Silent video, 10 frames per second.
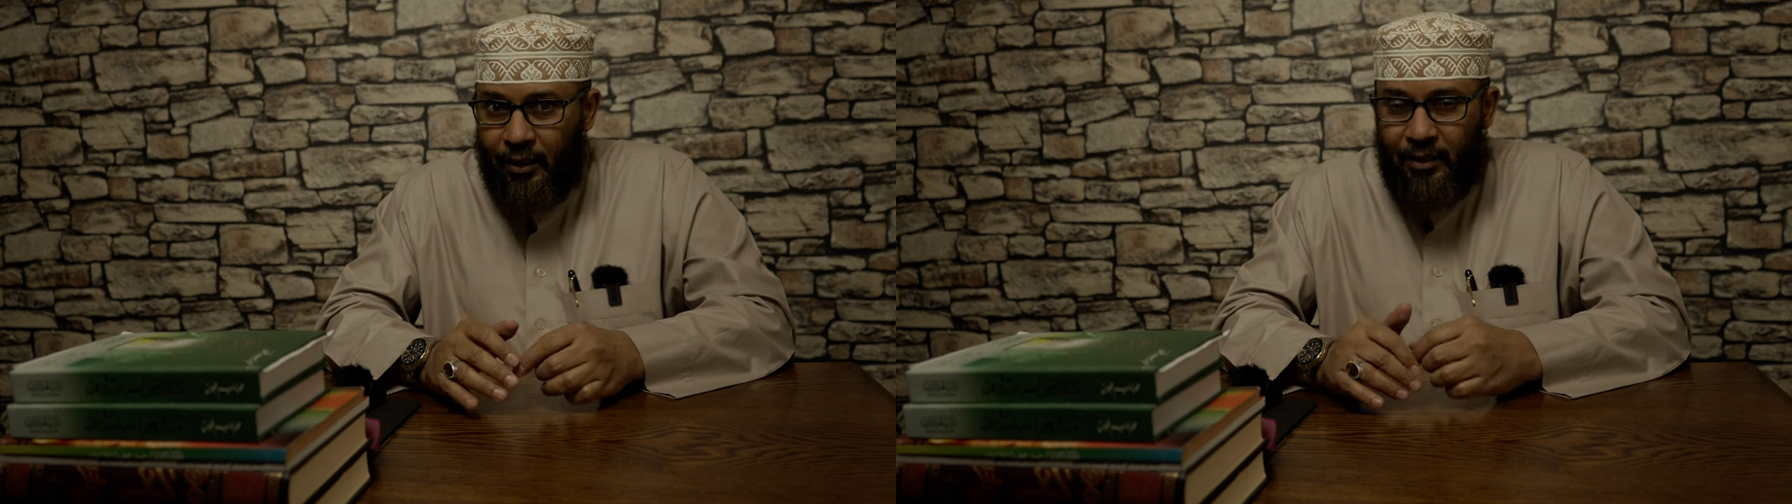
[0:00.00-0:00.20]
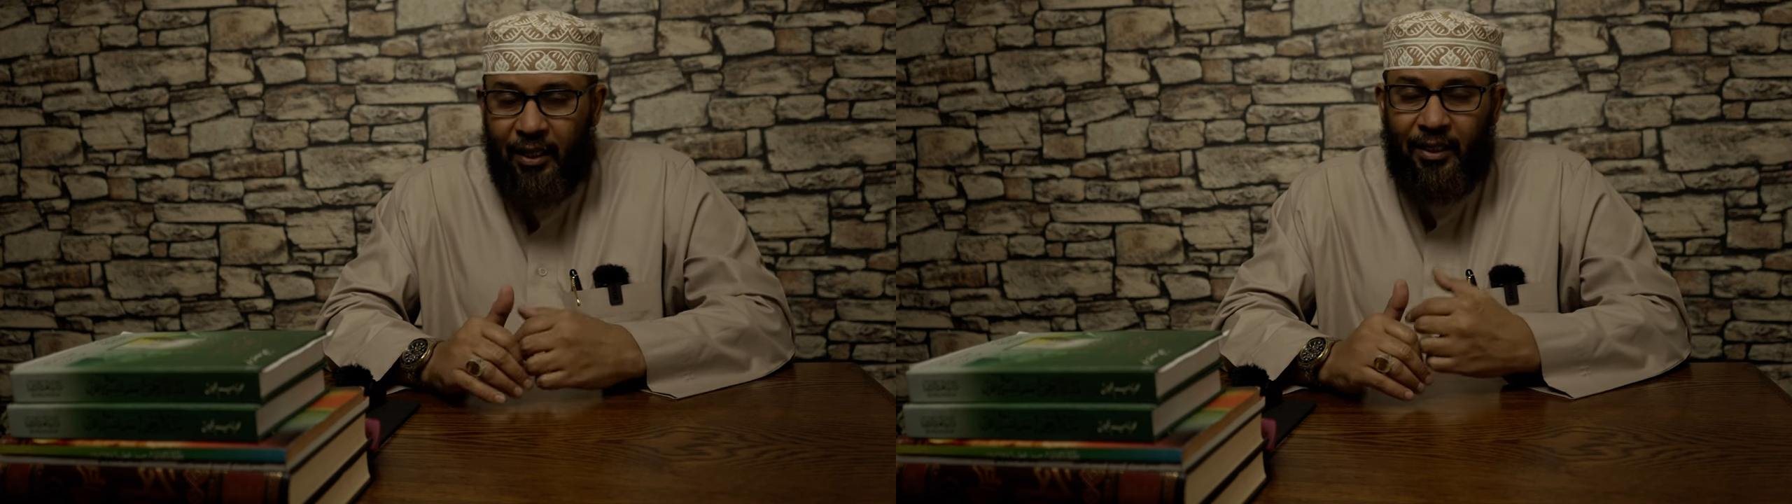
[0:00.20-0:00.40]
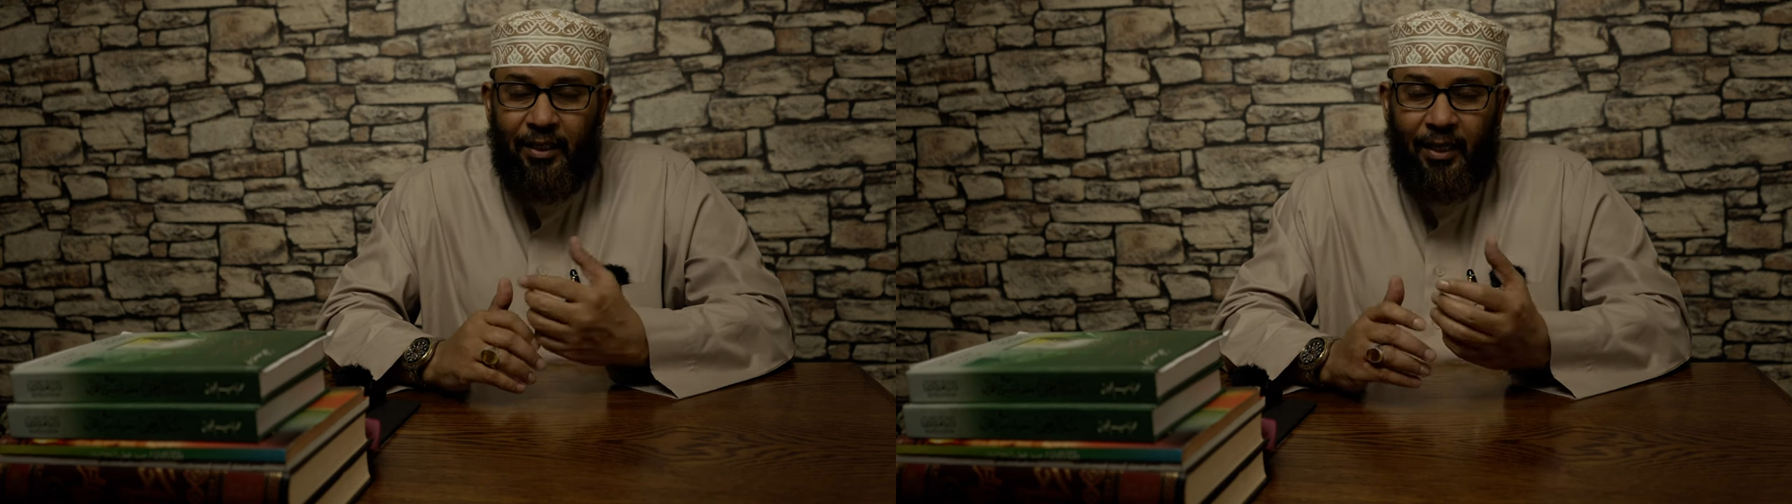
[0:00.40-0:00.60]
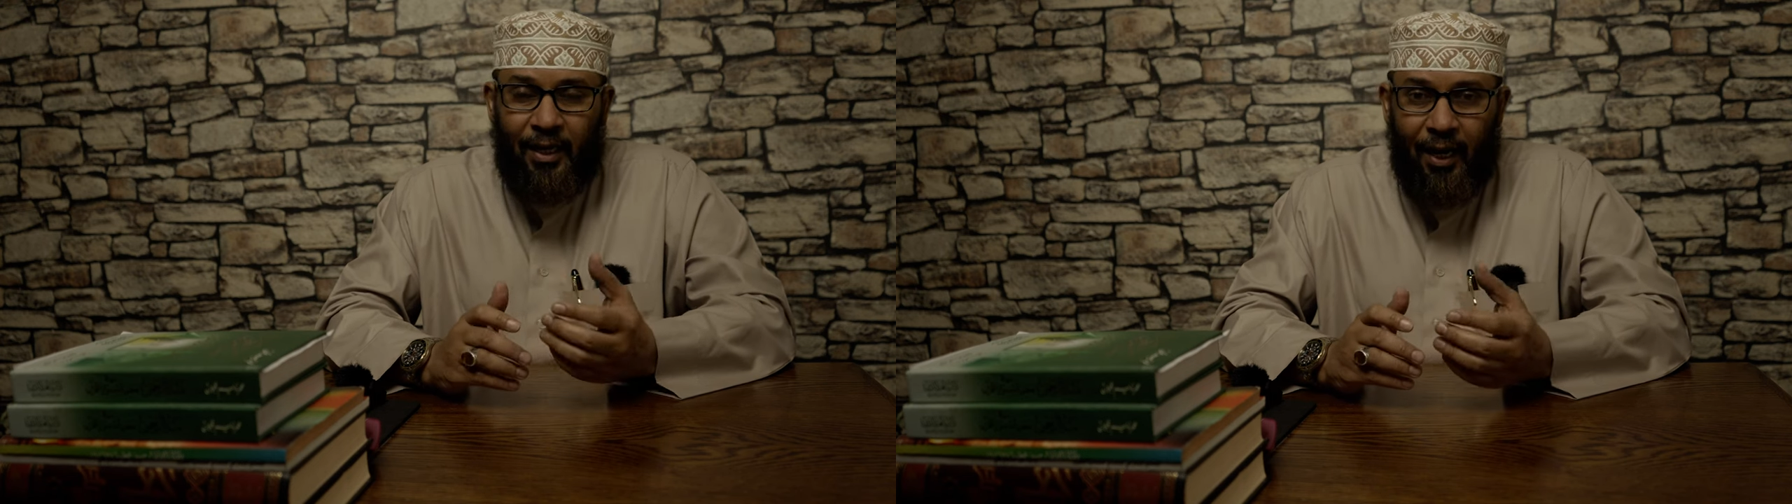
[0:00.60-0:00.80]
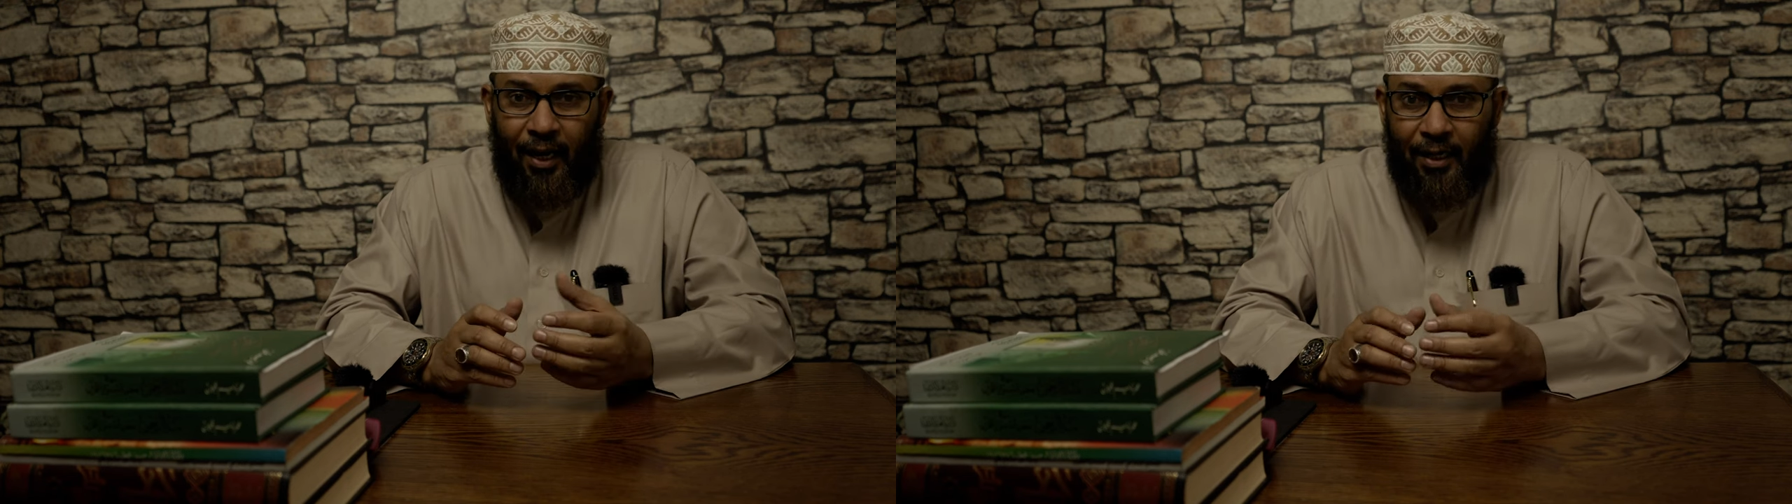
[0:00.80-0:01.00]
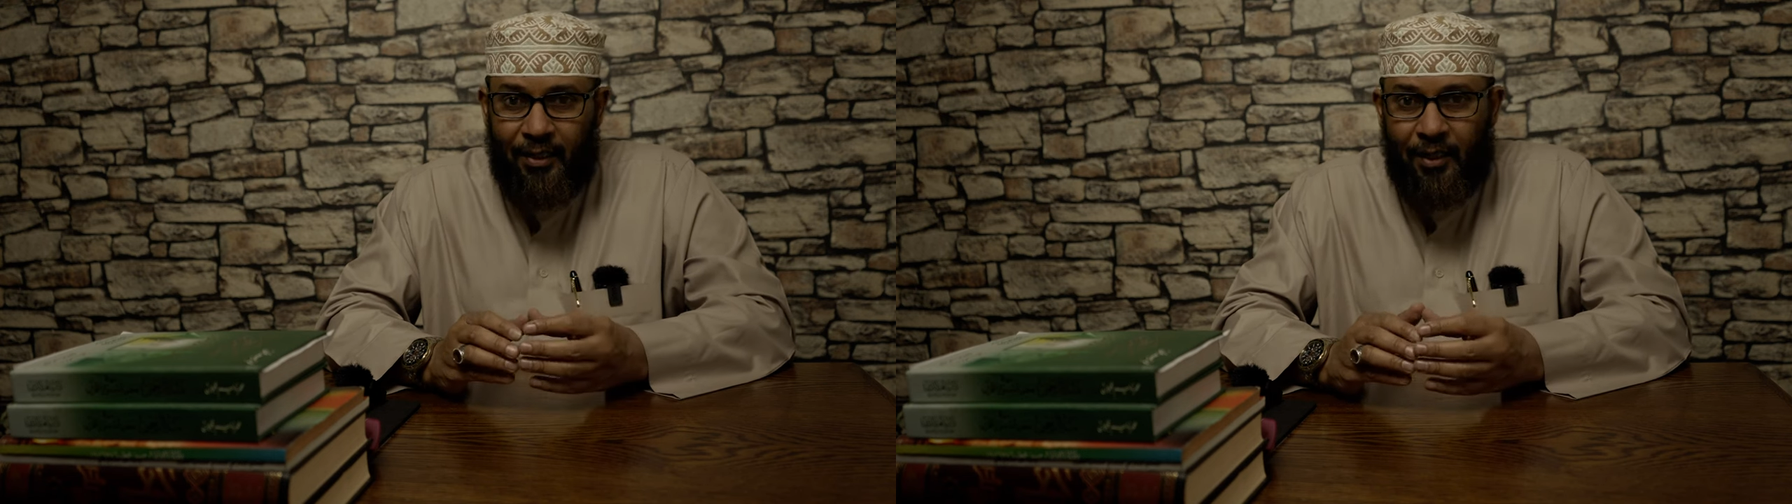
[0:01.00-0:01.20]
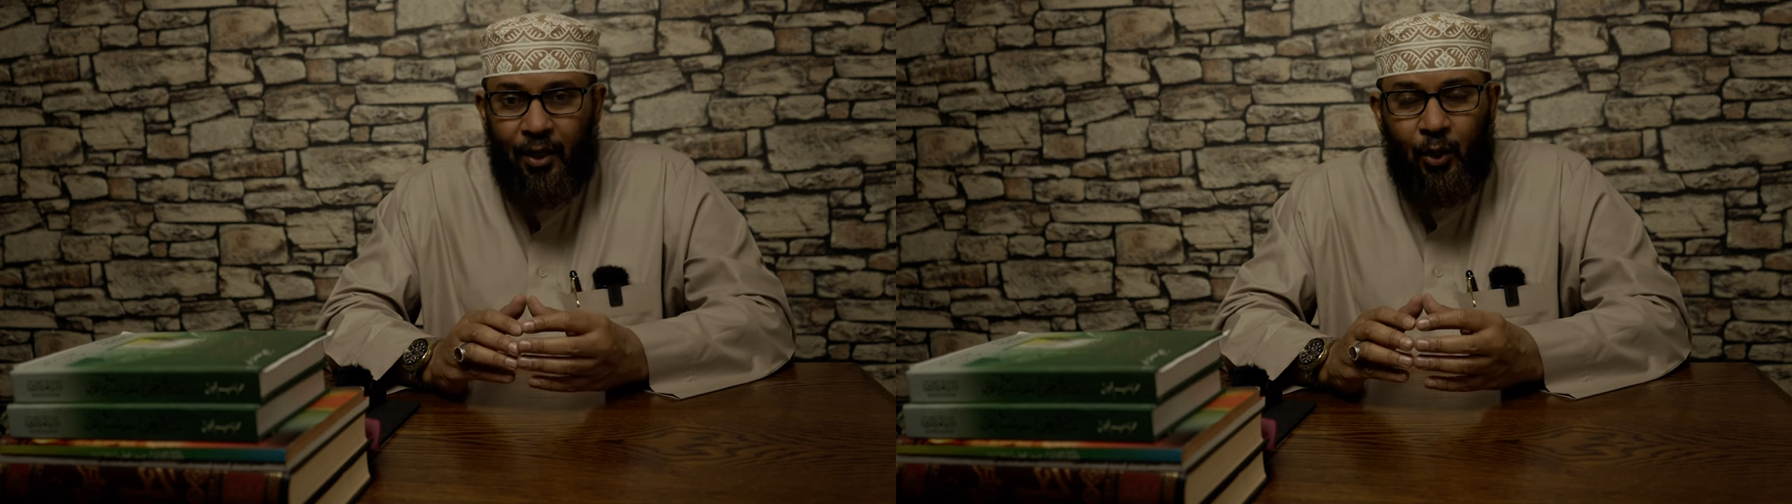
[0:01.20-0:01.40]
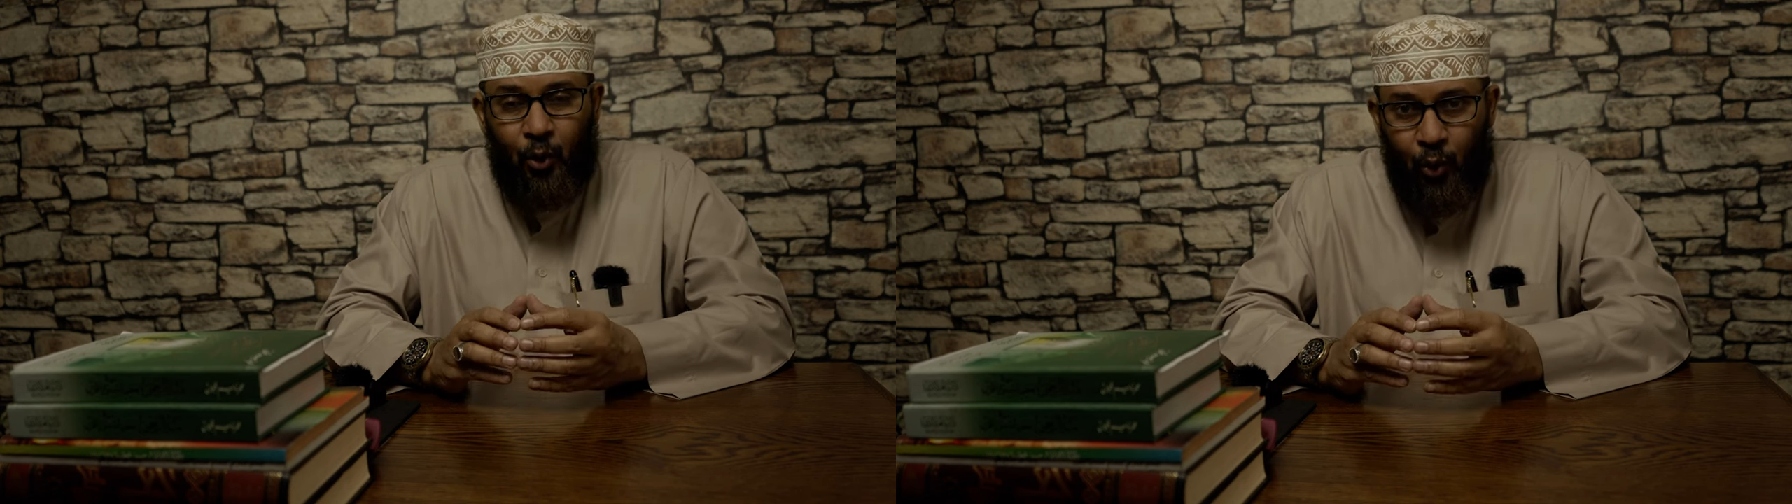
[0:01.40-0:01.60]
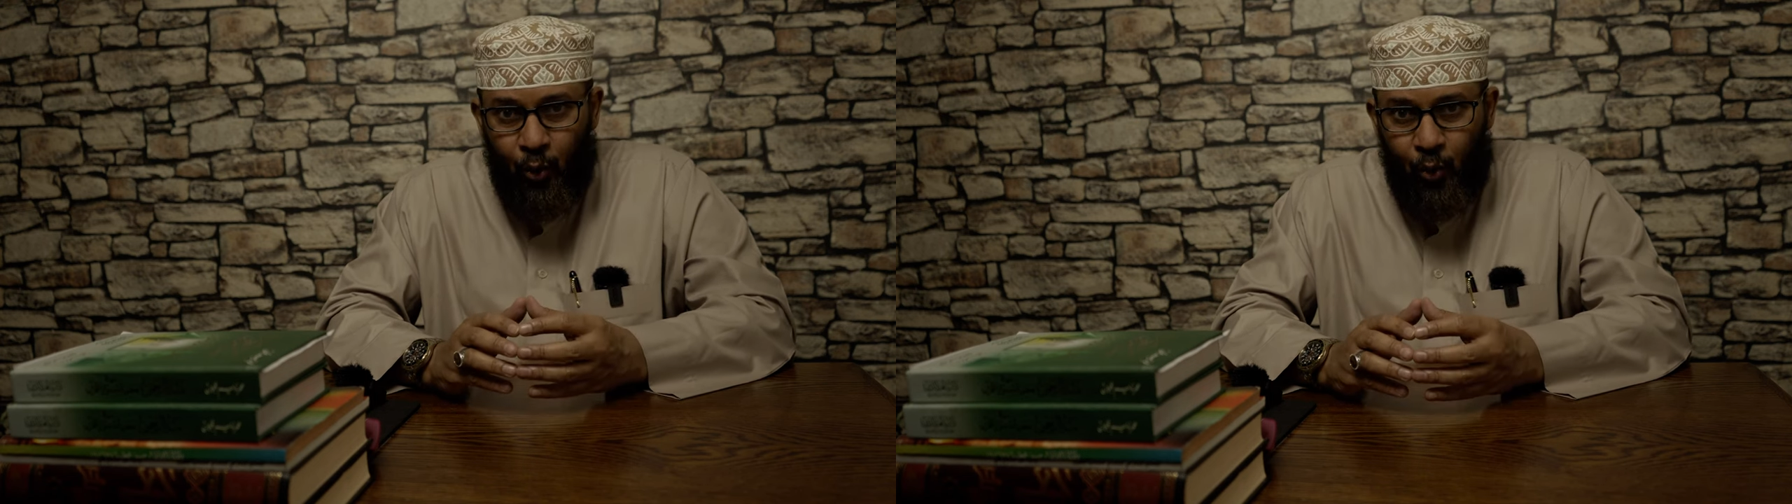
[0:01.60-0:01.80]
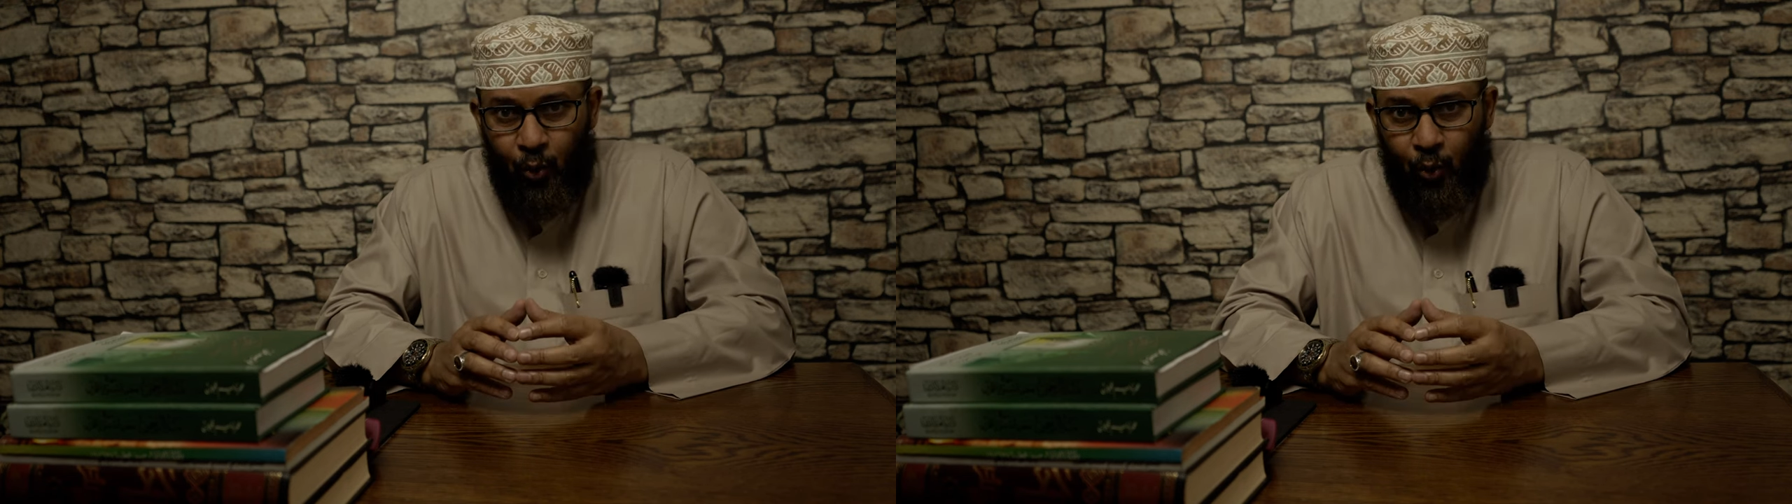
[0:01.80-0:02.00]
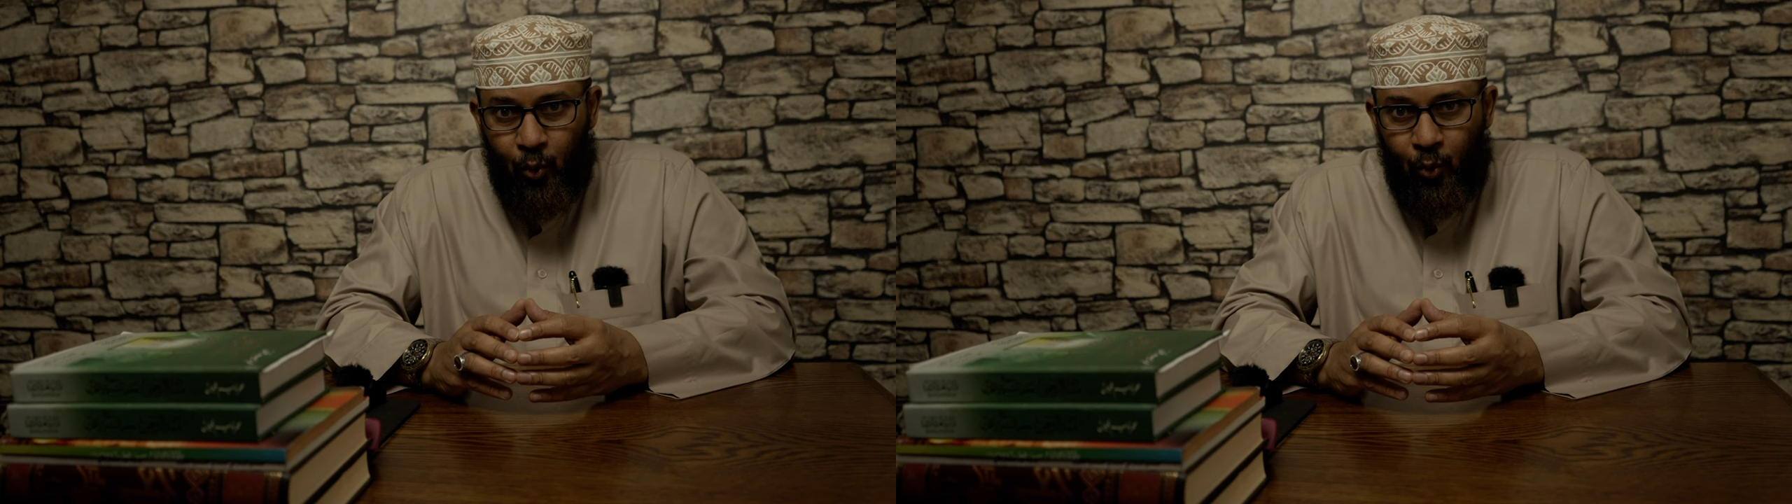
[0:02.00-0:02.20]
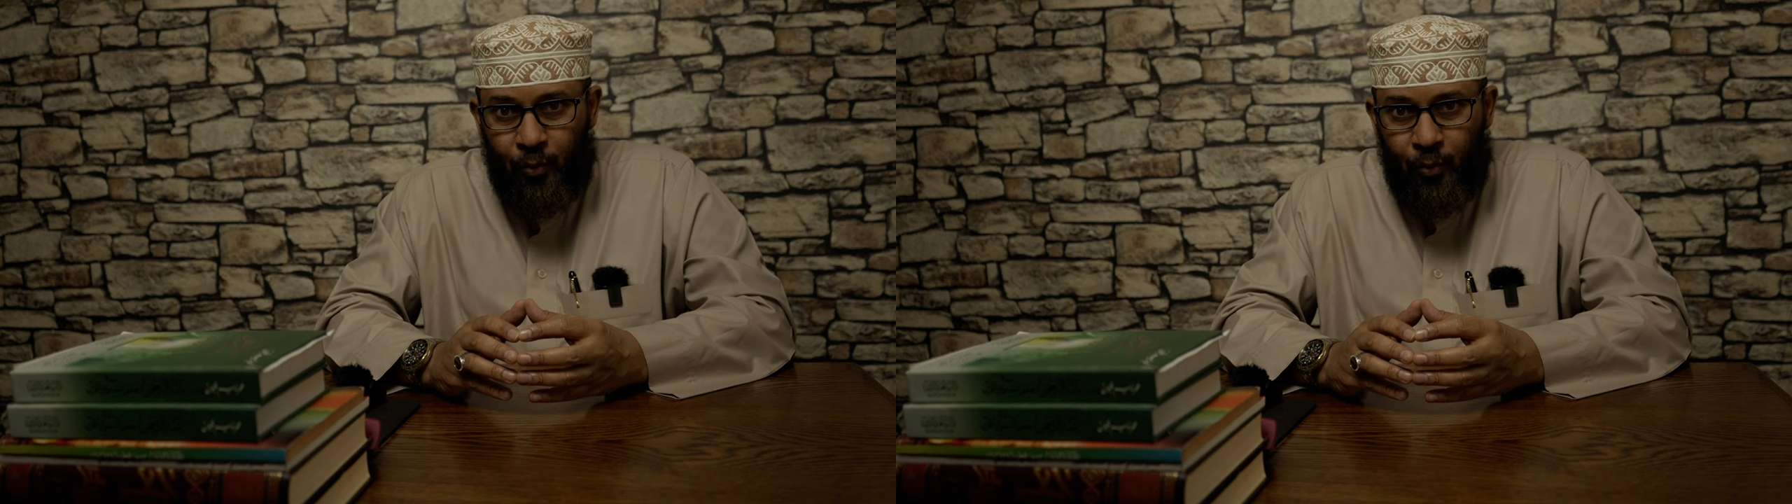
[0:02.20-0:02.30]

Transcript: changing cars. No.